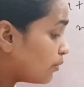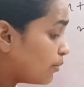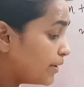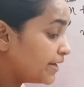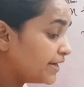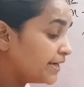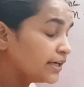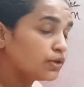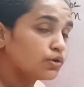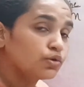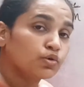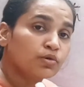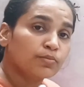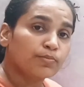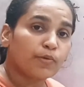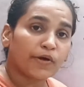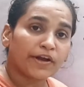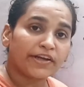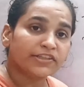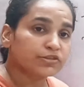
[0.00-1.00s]
we need 2
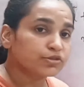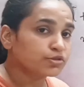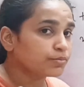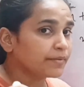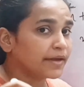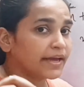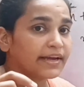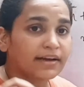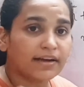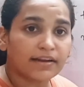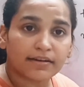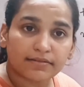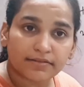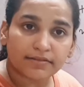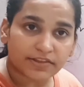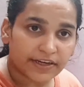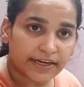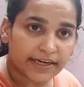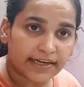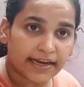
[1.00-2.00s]
points to make a
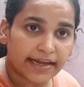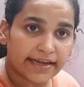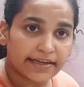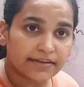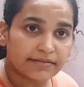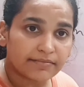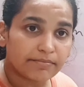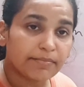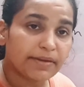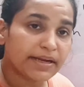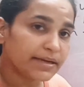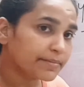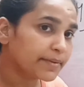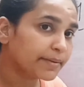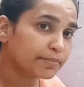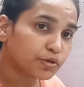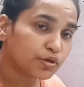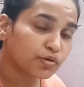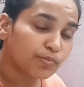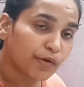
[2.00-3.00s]
straight line.
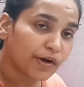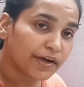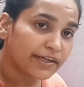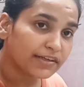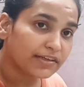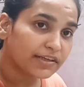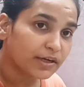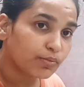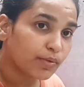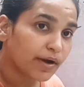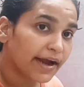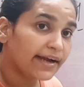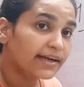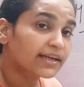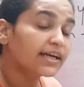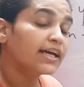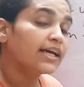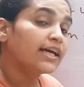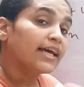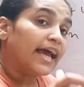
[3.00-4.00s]
Minimum 2 points is required,
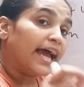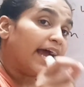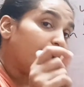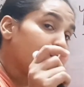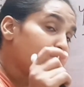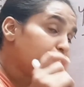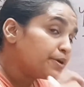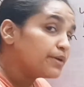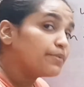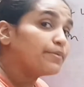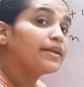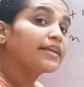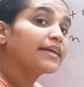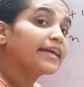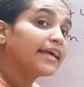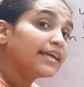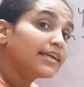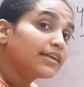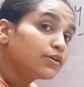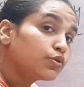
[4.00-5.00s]
and we will
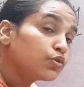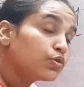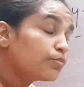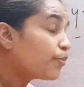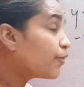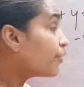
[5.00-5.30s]
get 2